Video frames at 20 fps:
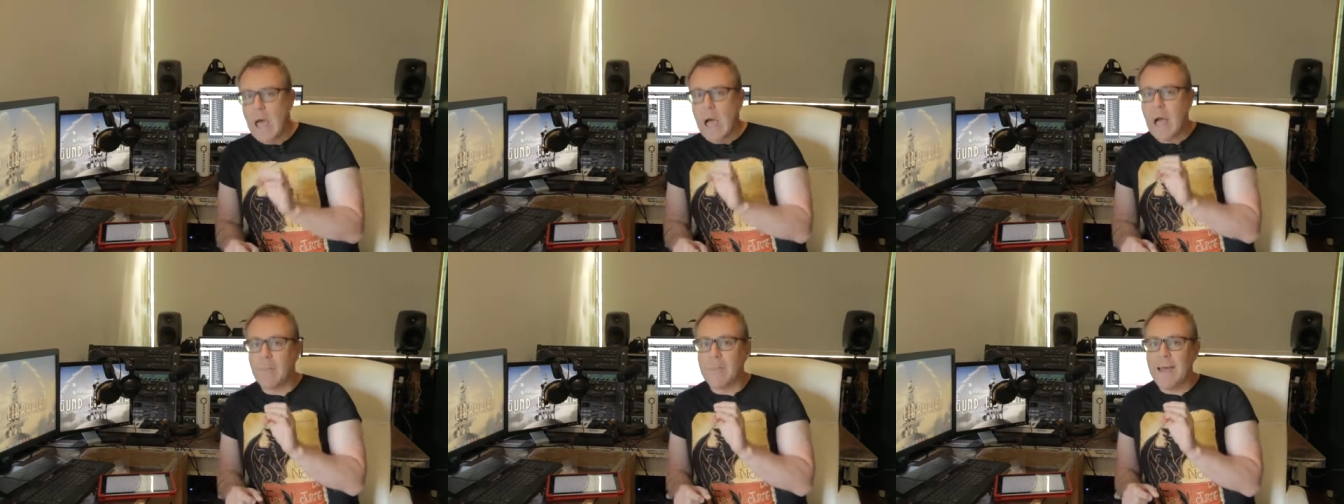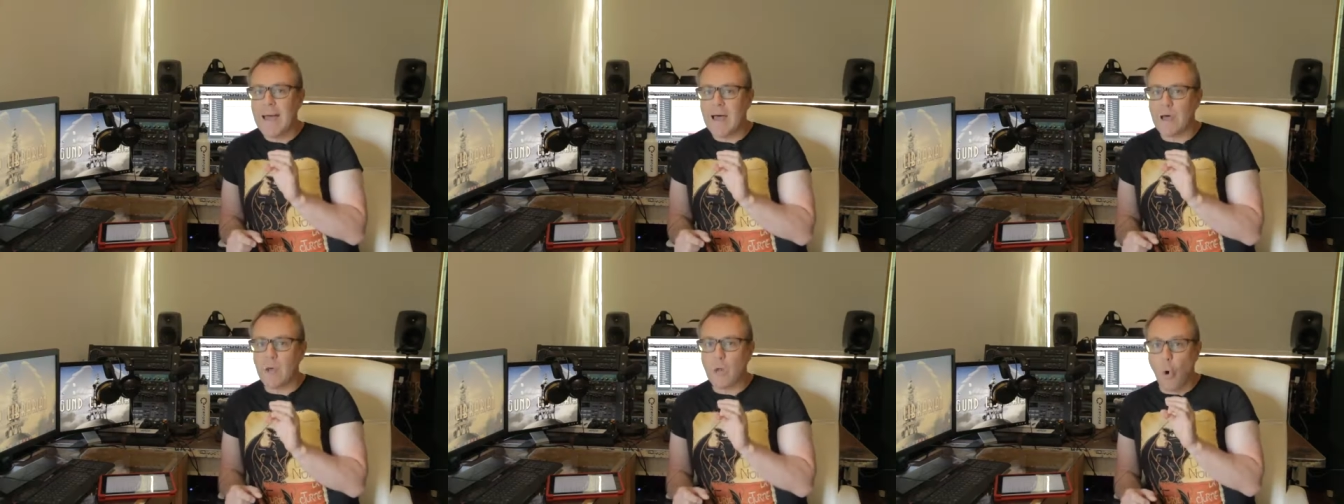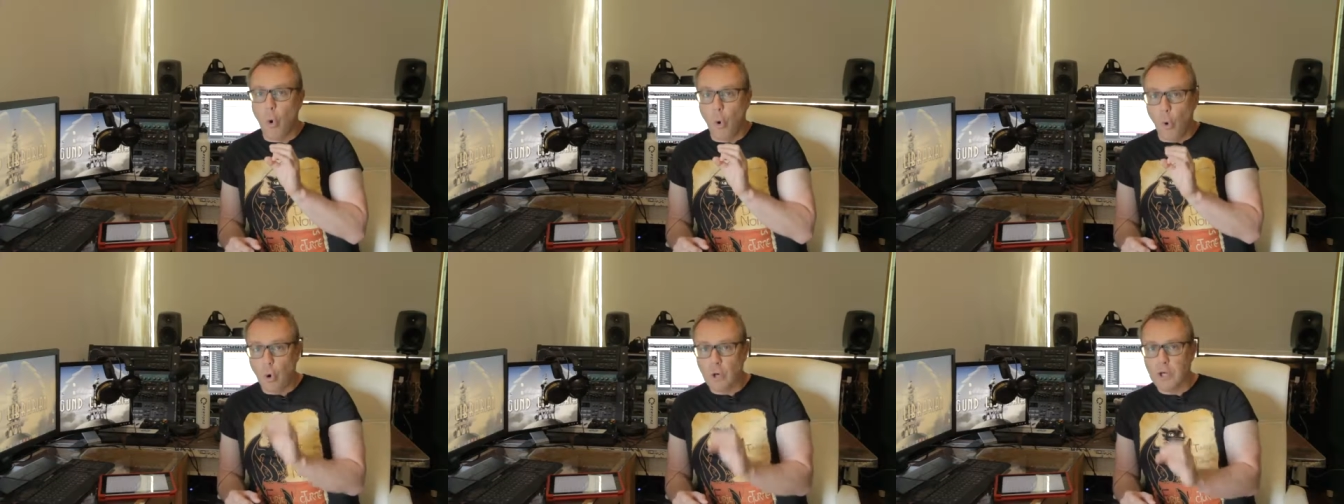about
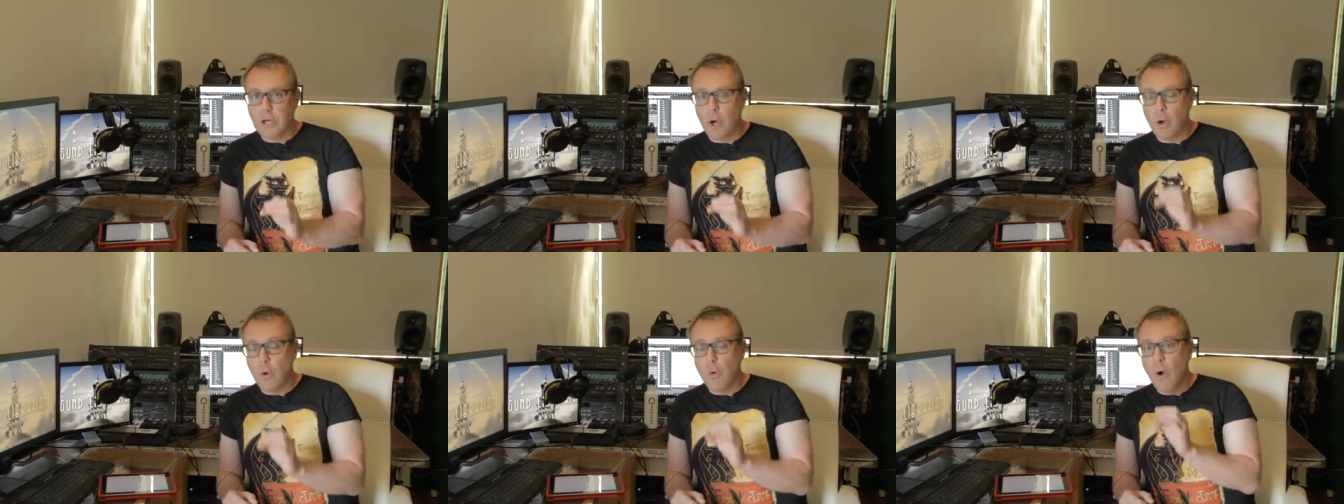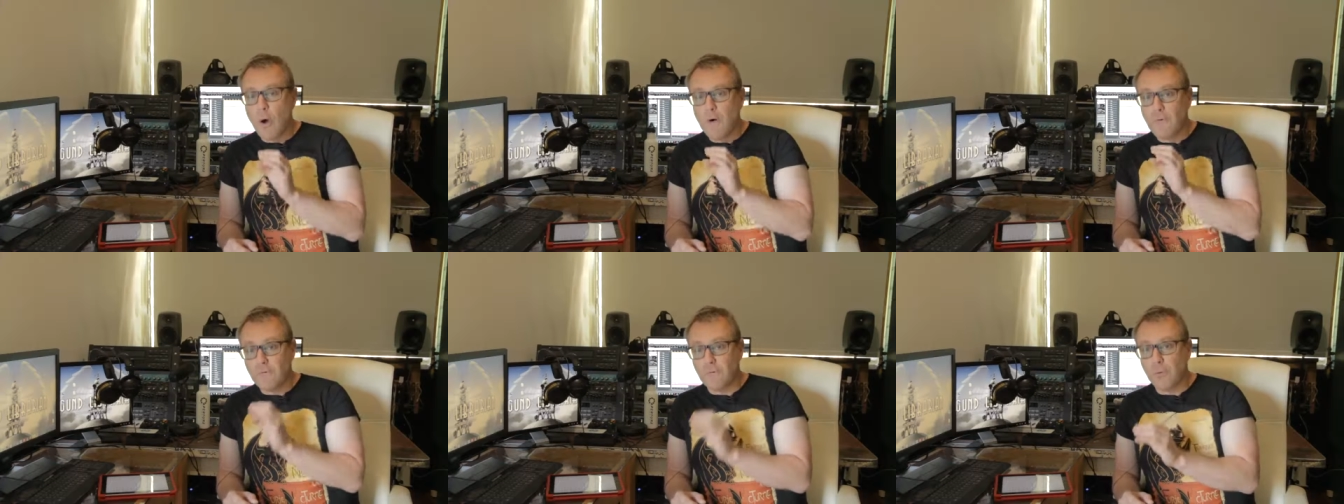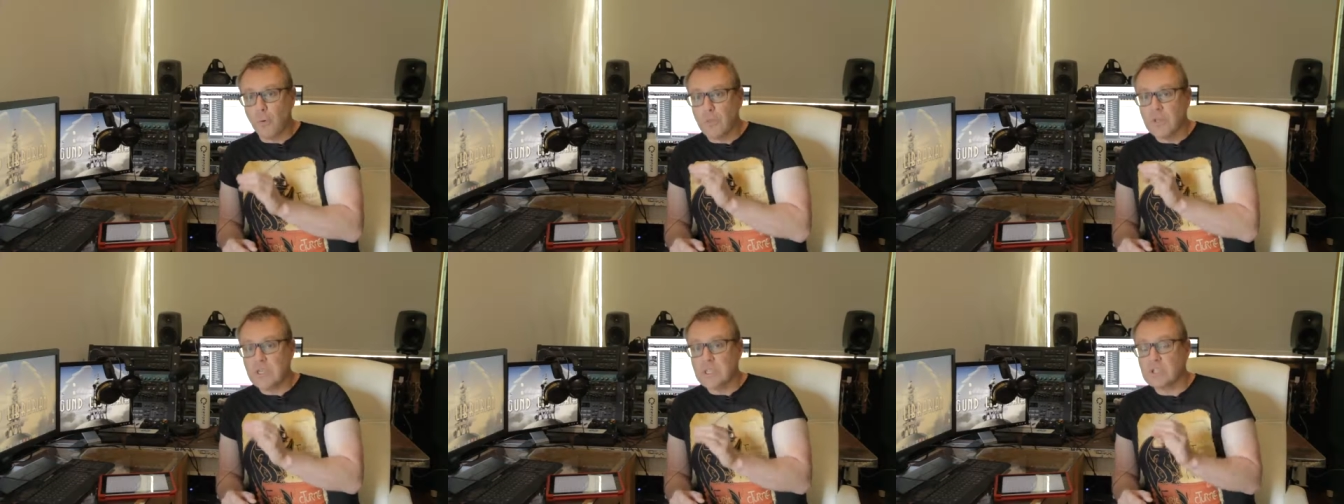audio
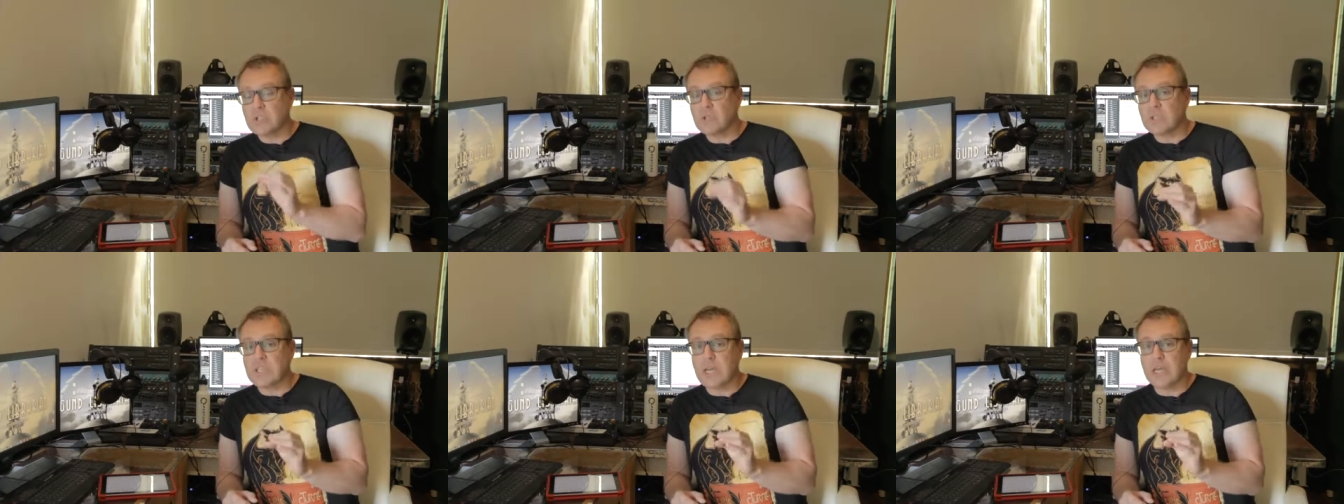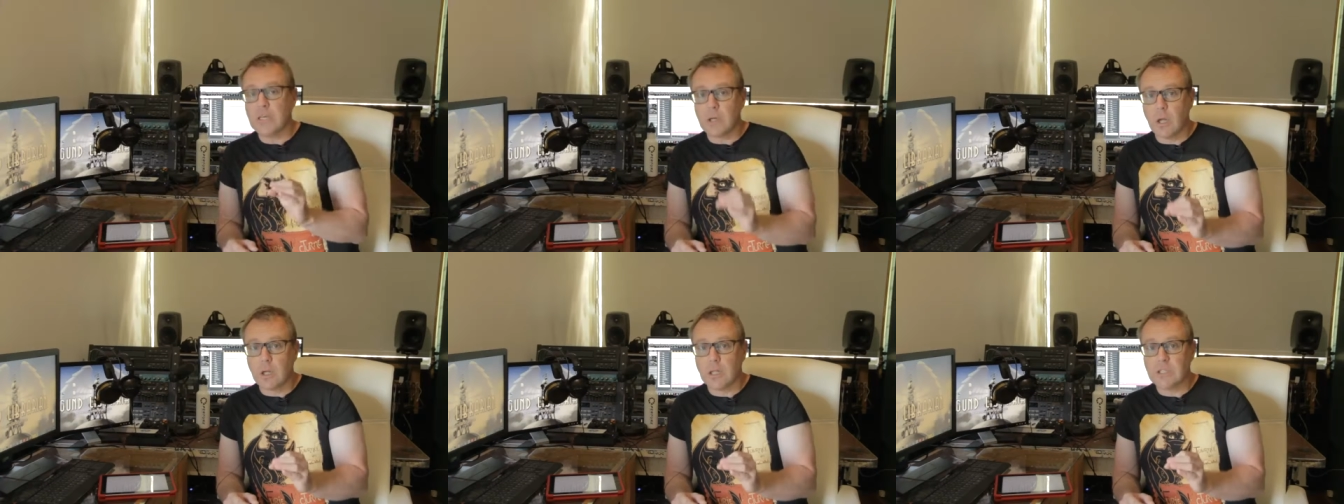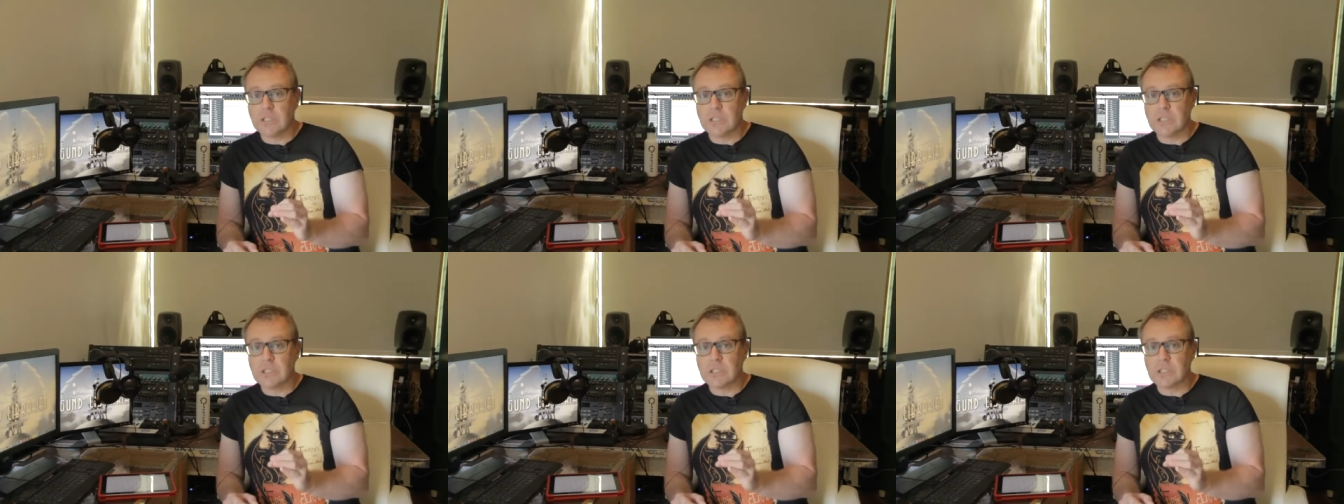for these new
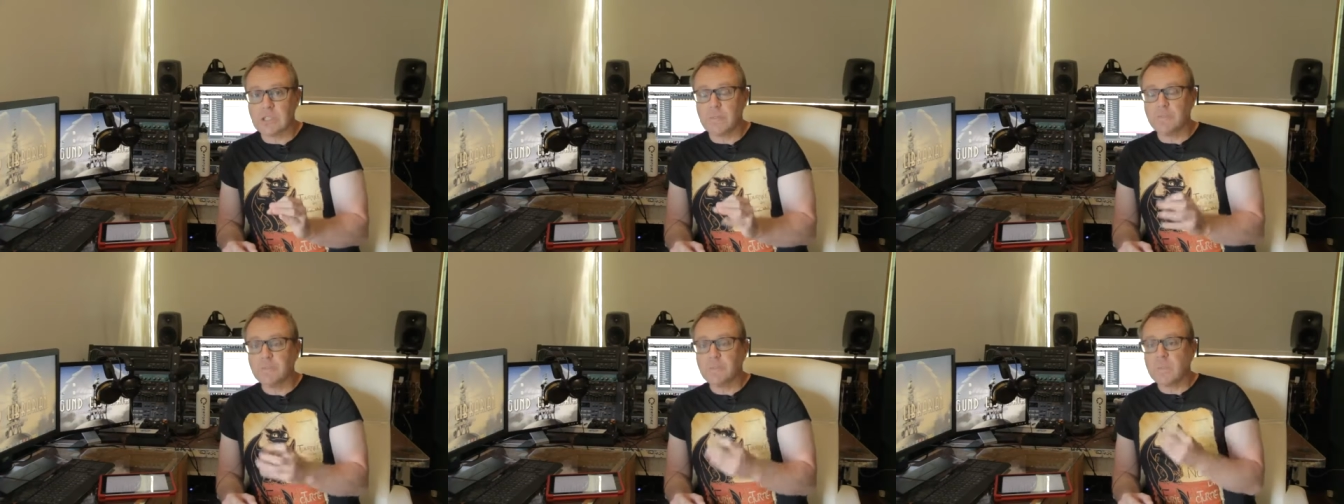technologies